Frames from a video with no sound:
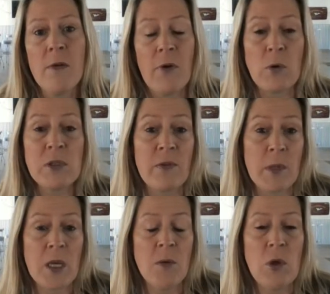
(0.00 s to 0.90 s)
folks from
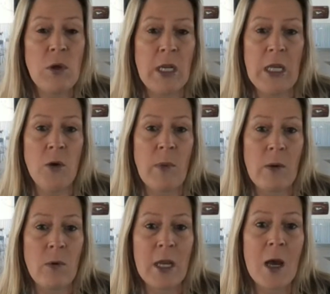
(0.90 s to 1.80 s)
the community who
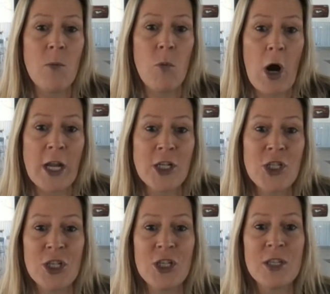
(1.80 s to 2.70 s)
might want to come
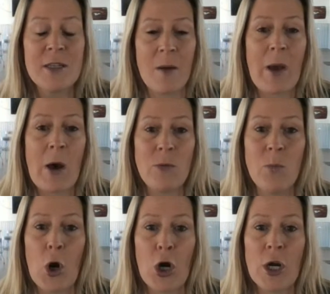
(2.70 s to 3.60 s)
watch, to just come out and
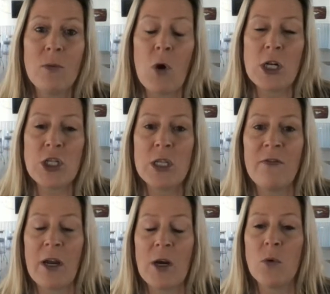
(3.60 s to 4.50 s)
park and watch the
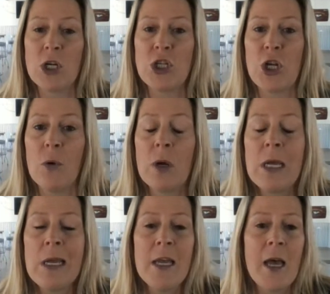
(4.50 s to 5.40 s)
fireworks show.
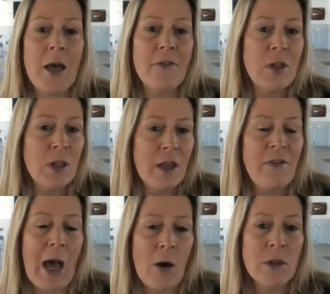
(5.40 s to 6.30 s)
If you
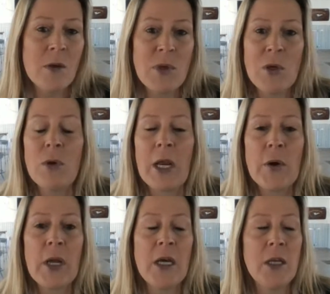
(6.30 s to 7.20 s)
live out in the Butte
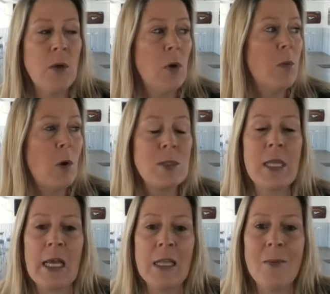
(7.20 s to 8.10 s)
area, you will most
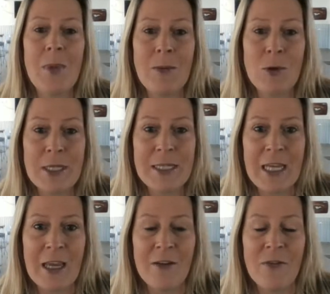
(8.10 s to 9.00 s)
likely be able to
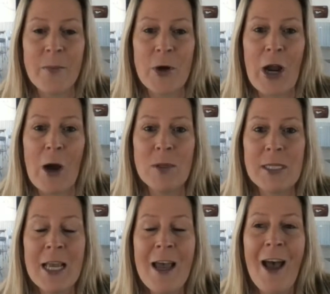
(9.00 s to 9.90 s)
see it from your house.